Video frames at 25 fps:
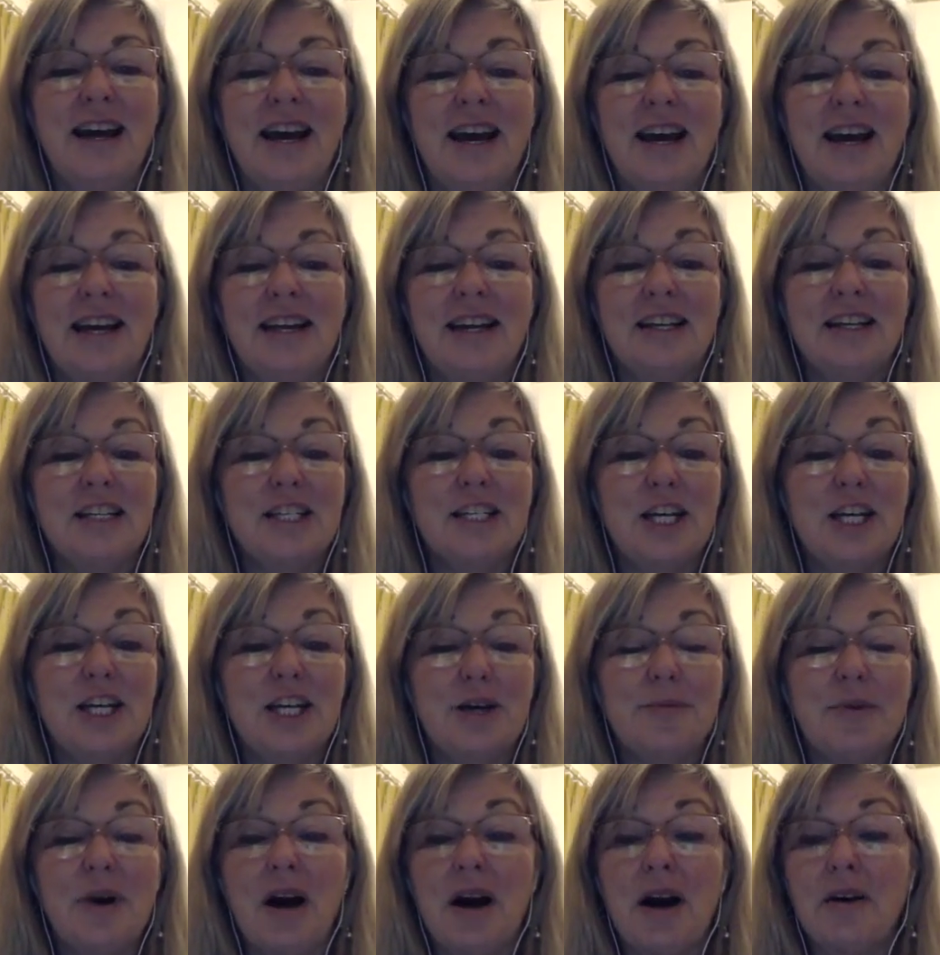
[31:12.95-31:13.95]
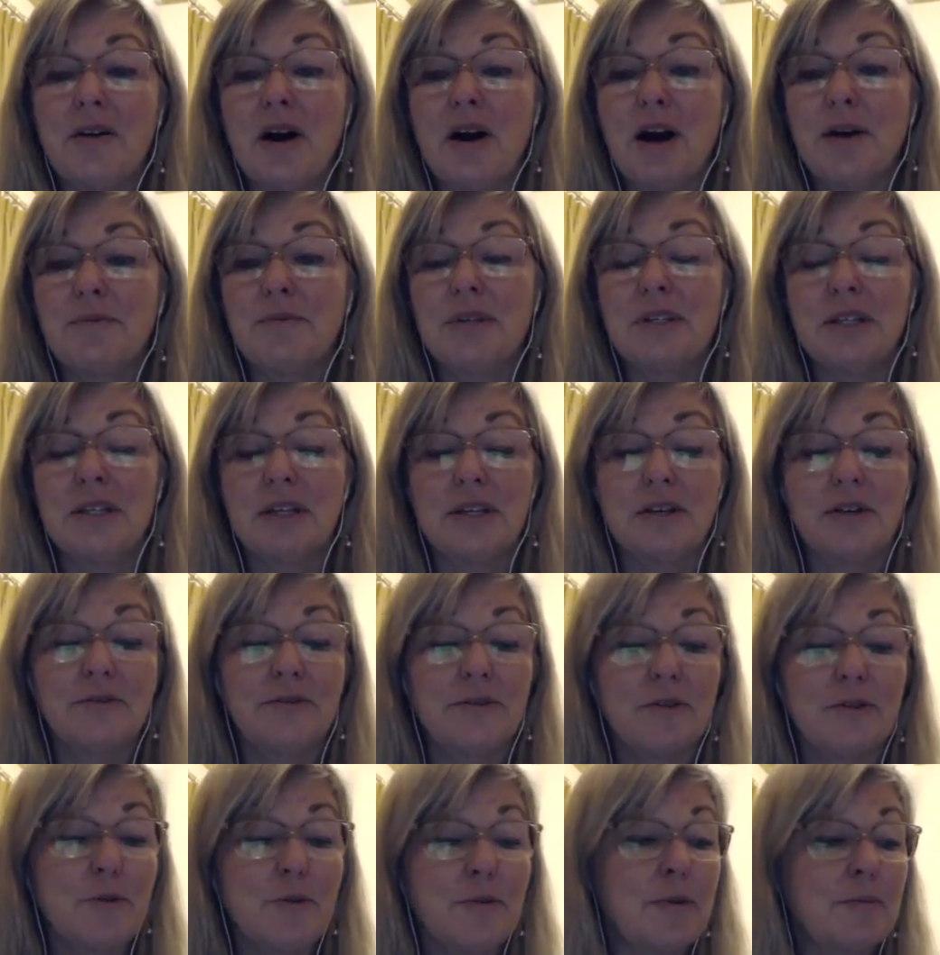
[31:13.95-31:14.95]
And I'll hope to see you.
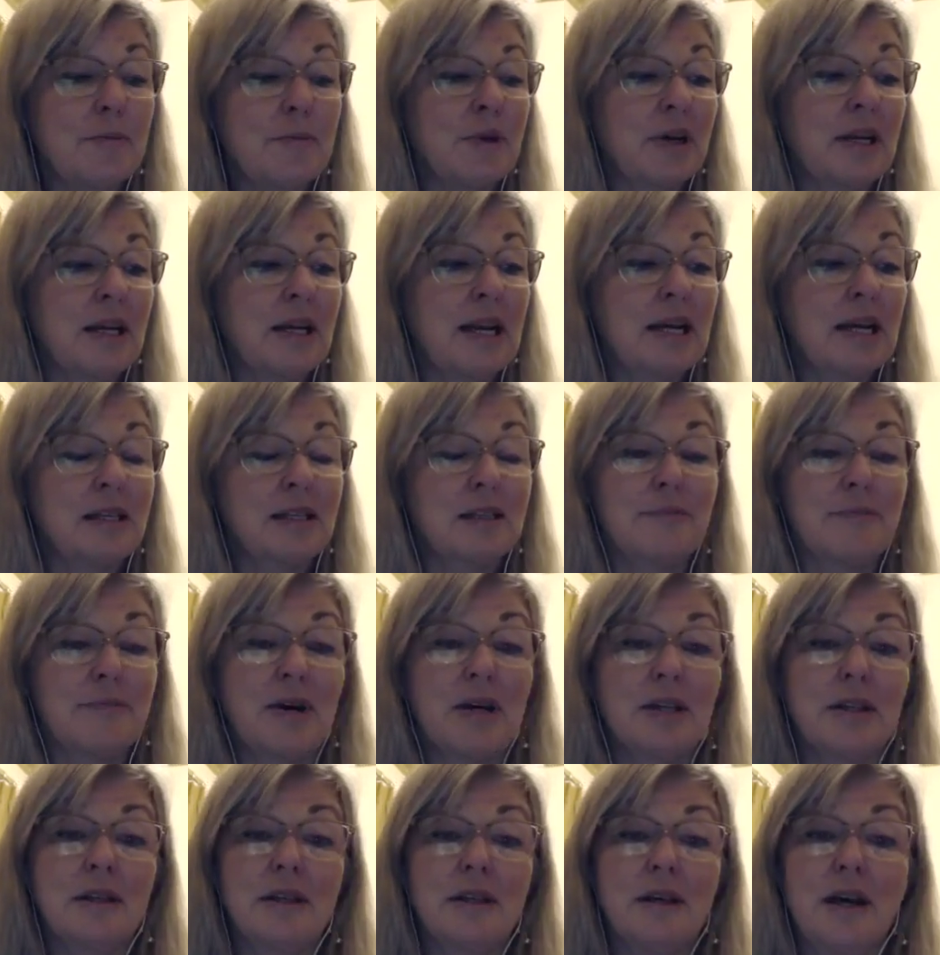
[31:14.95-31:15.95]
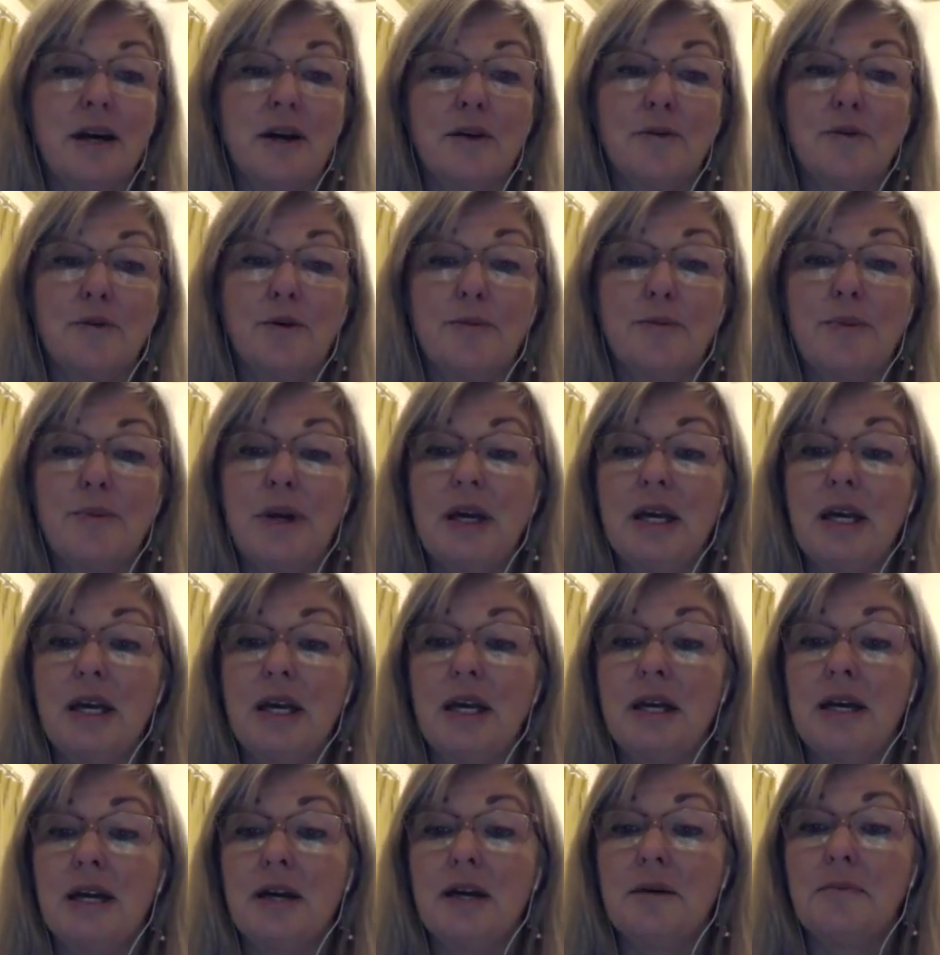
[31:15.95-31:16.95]
Remember, next month I will
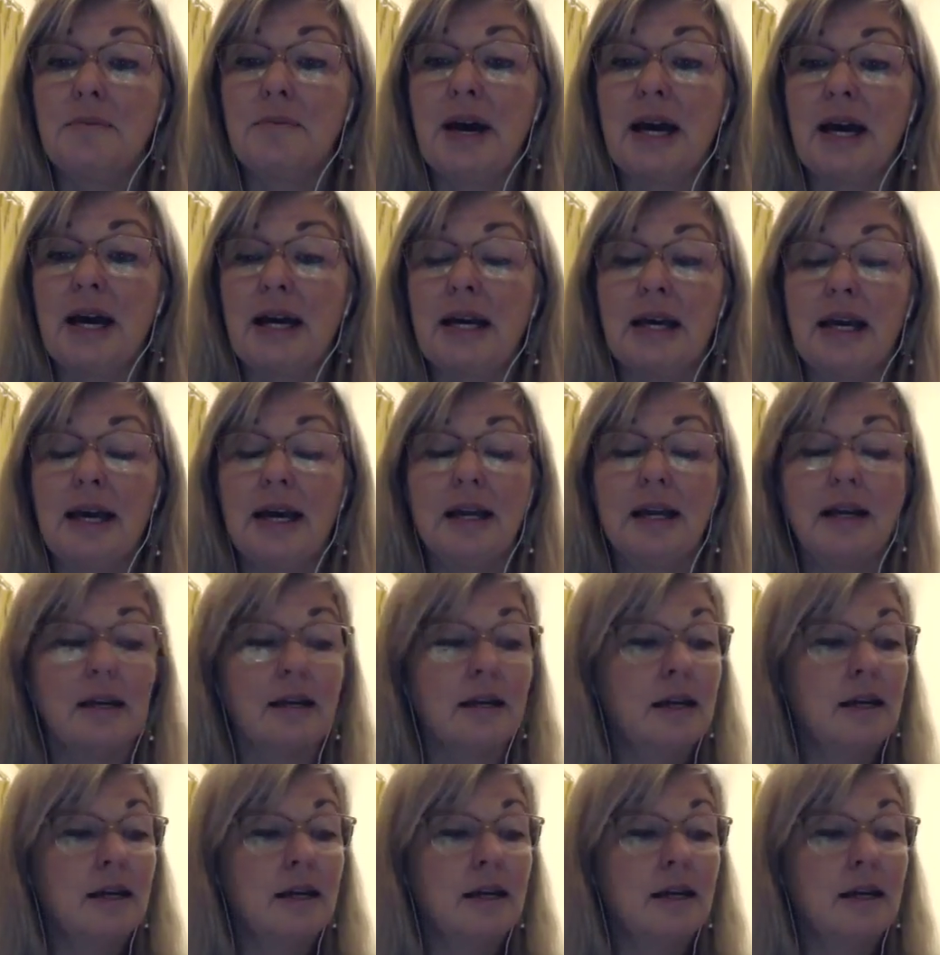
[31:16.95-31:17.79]
be back again,